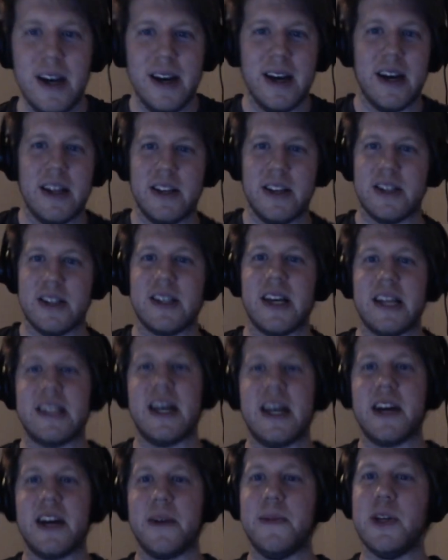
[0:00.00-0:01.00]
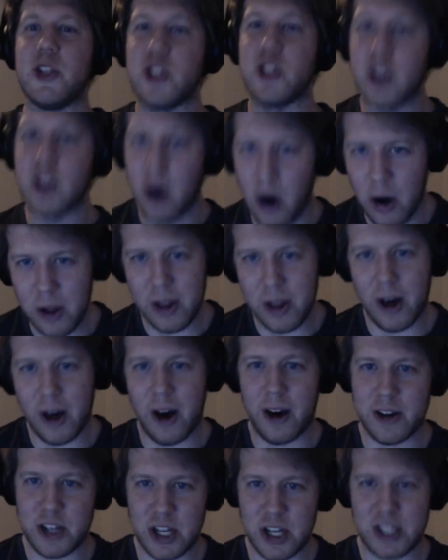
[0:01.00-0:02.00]
This is like taking me so
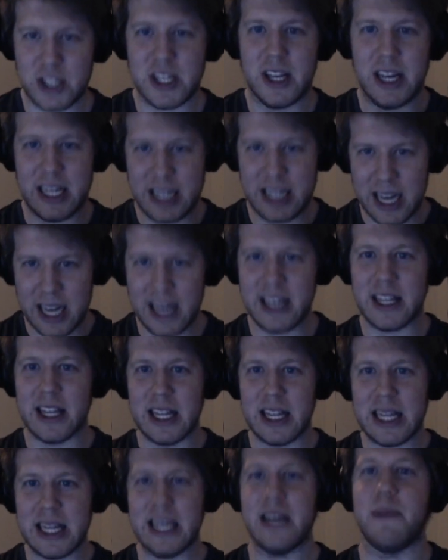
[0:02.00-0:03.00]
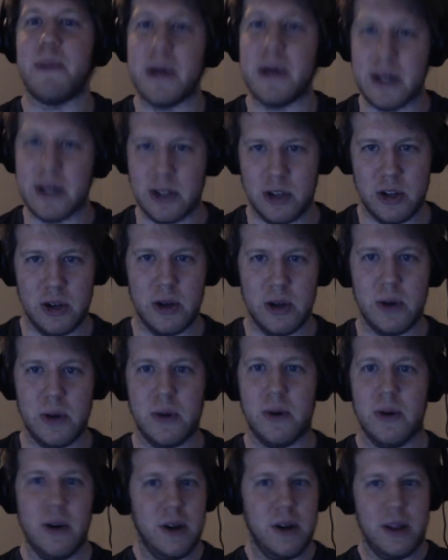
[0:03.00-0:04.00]
long just to like take the leap into
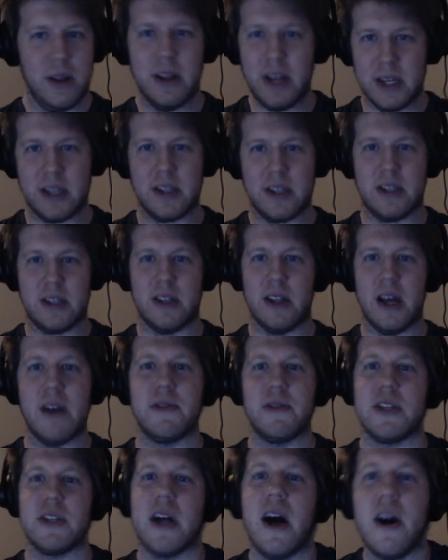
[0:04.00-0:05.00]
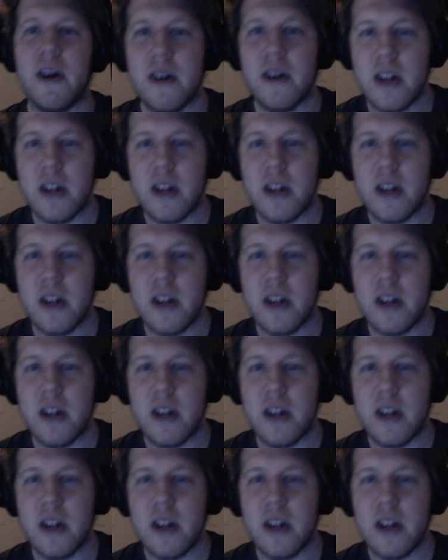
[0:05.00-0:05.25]
this lifestyle.